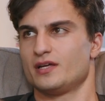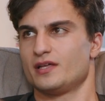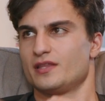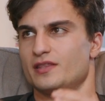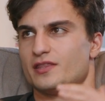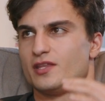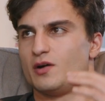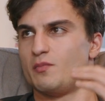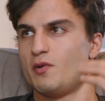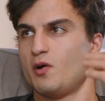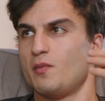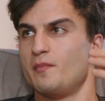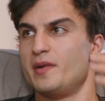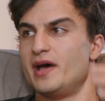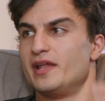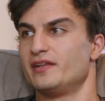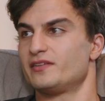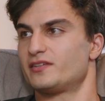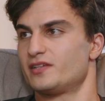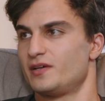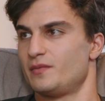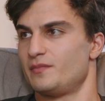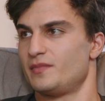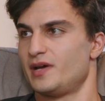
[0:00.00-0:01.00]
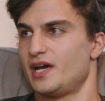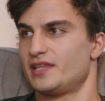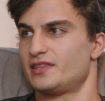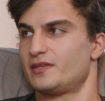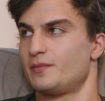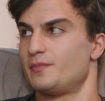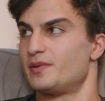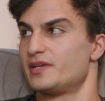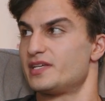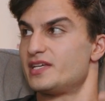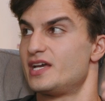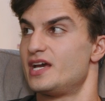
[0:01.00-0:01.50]
the momentum at the
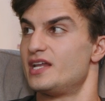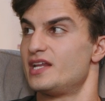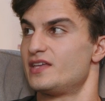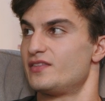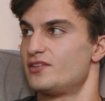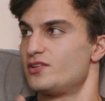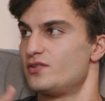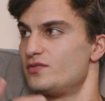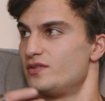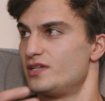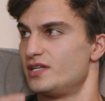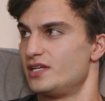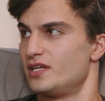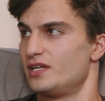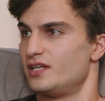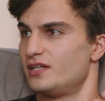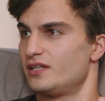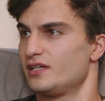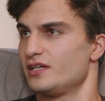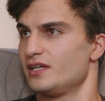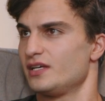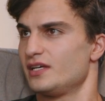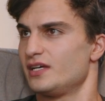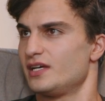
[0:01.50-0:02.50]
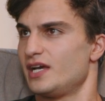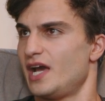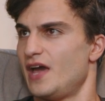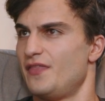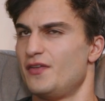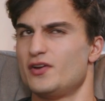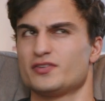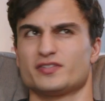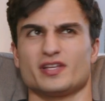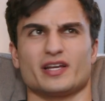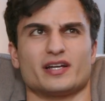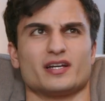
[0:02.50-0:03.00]
beginning that you need. And
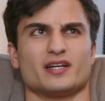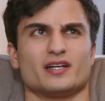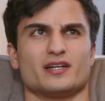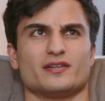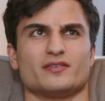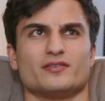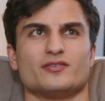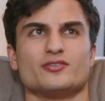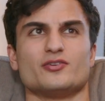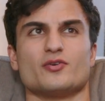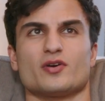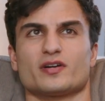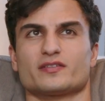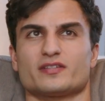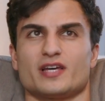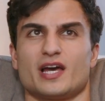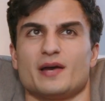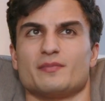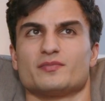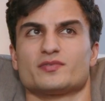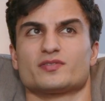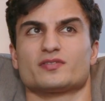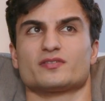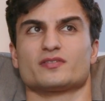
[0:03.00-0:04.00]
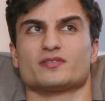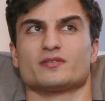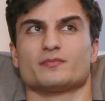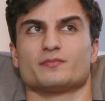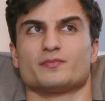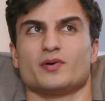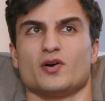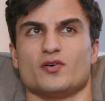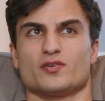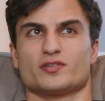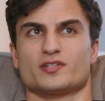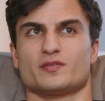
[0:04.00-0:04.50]
there's like a New York Times
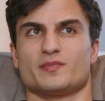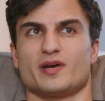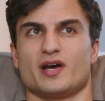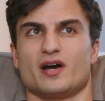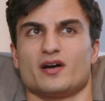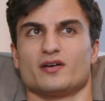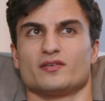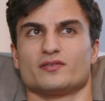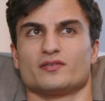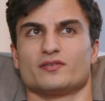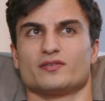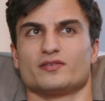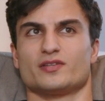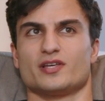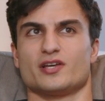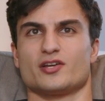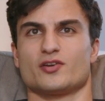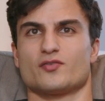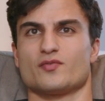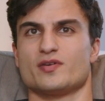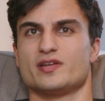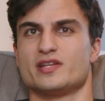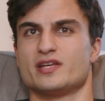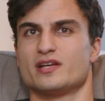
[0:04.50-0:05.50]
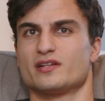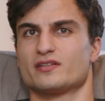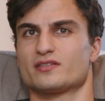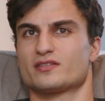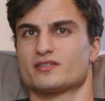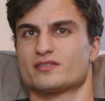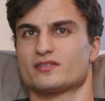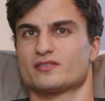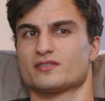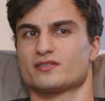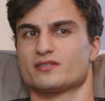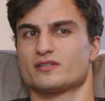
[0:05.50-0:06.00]
post about the
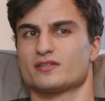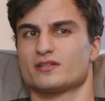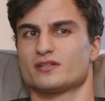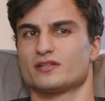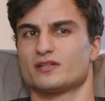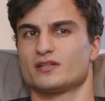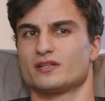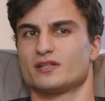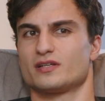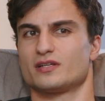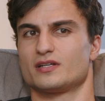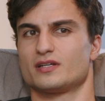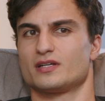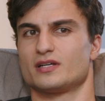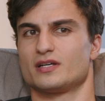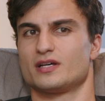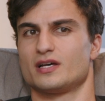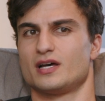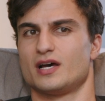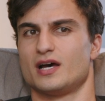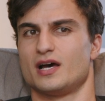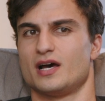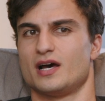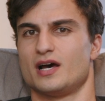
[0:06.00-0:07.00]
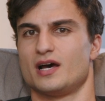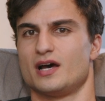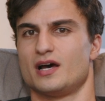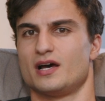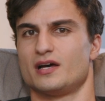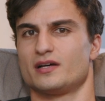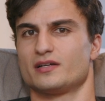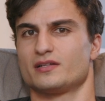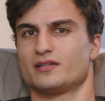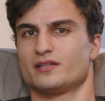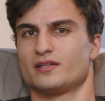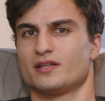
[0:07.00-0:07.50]
ingredients
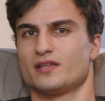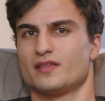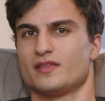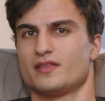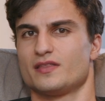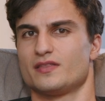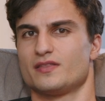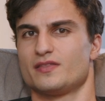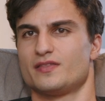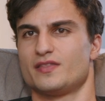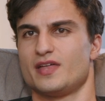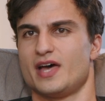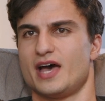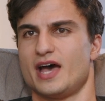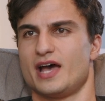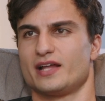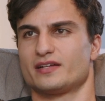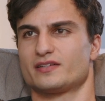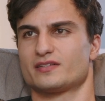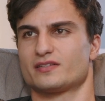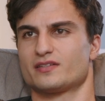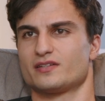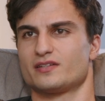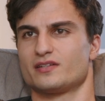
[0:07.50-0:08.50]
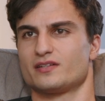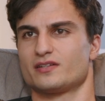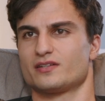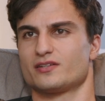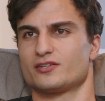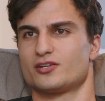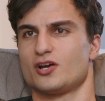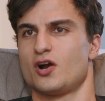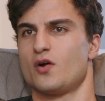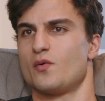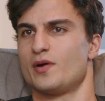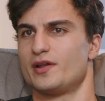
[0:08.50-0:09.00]
uh, that
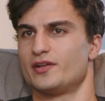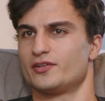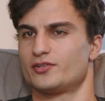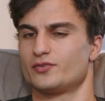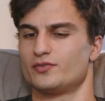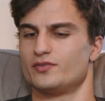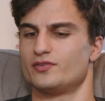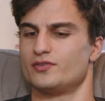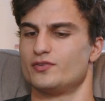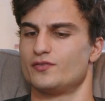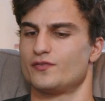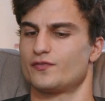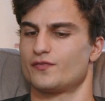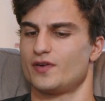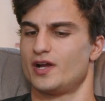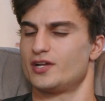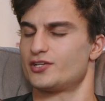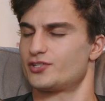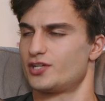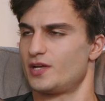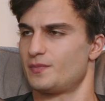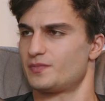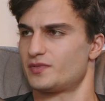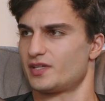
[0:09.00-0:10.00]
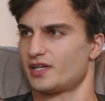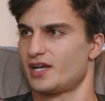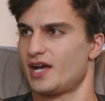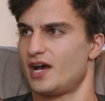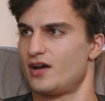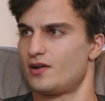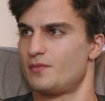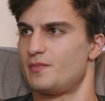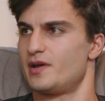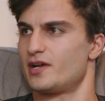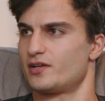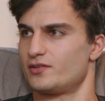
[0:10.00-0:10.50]
go into new friendships, like
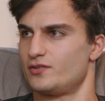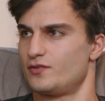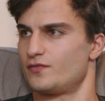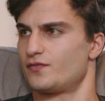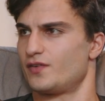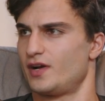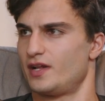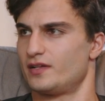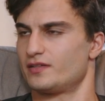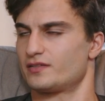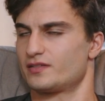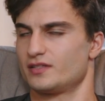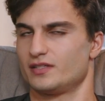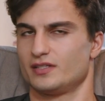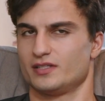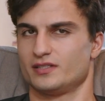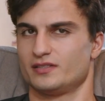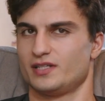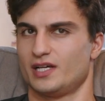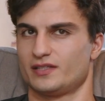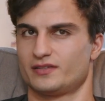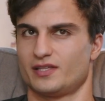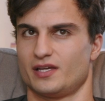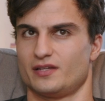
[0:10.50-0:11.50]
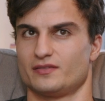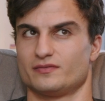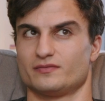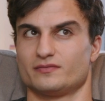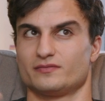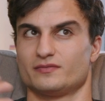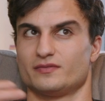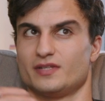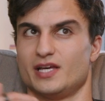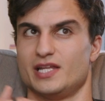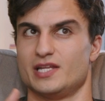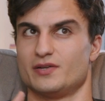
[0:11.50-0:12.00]
how to make new friends. Not mm-hmm. that
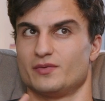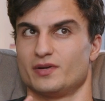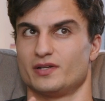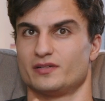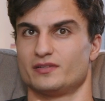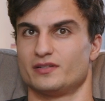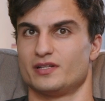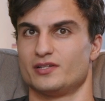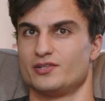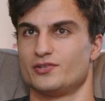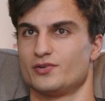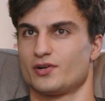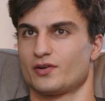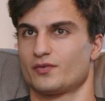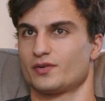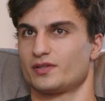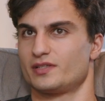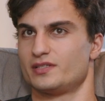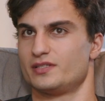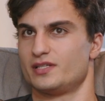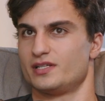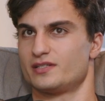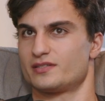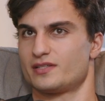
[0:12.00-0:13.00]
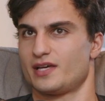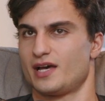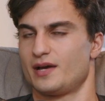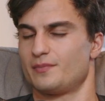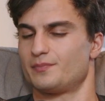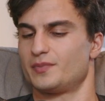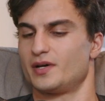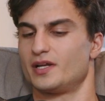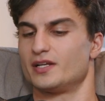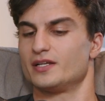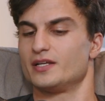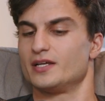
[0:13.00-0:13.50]
anyone in New York really needs
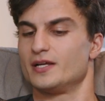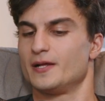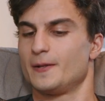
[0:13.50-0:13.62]
that, but